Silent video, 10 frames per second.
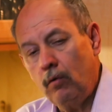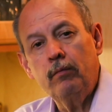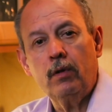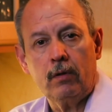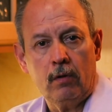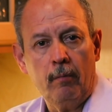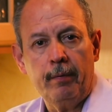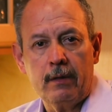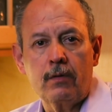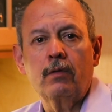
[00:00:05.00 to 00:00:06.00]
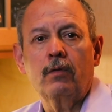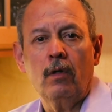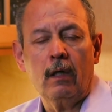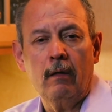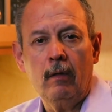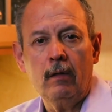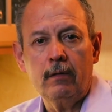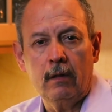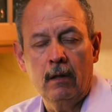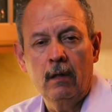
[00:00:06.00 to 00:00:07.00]
more topics to talk
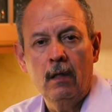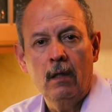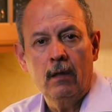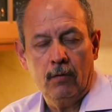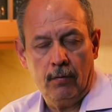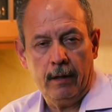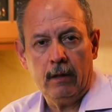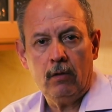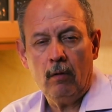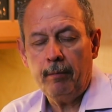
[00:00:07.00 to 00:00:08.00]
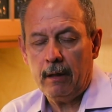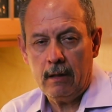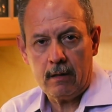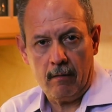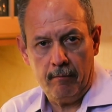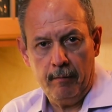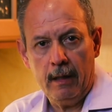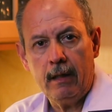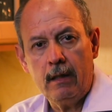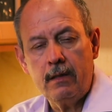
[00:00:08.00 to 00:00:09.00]
about. Today's topic is a
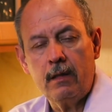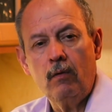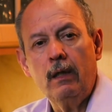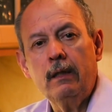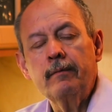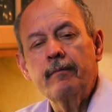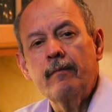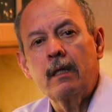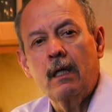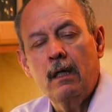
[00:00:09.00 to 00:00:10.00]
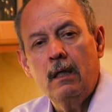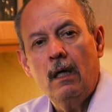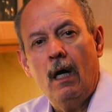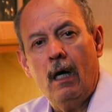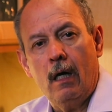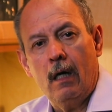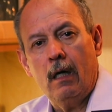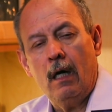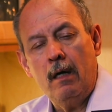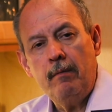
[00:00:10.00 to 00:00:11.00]
very easy one.
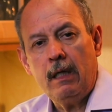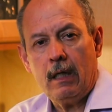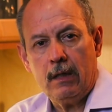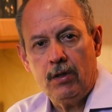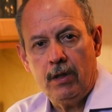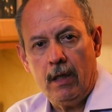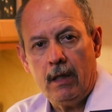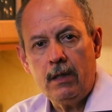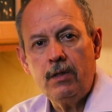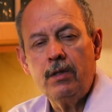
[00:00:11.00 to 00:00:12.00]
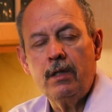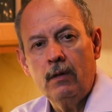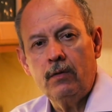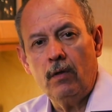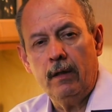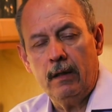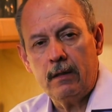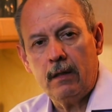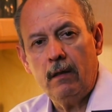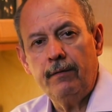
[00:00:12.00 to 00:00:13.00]
I make a change. So
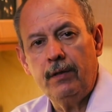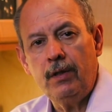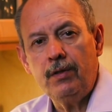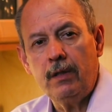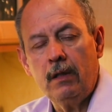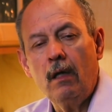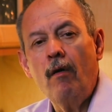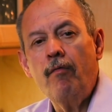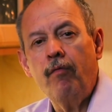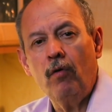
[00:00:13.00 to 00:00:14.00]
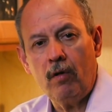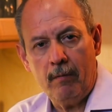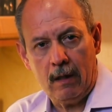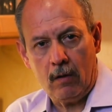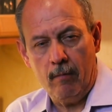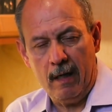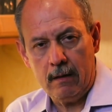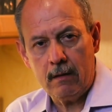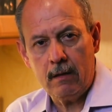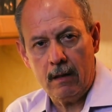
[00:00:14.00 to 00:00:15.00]
instead of teaching formal
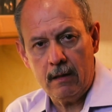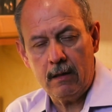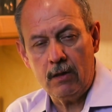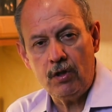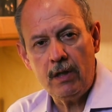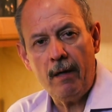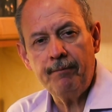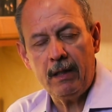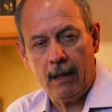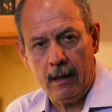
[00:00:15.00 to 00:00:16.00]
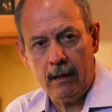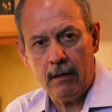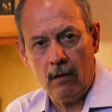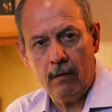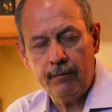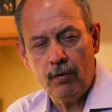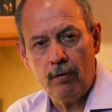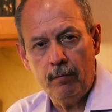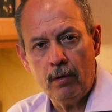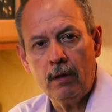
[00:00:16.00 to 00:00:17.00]
commands that is in chapter 8 of
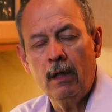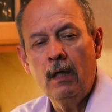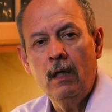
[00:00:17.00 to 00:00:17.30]
your book,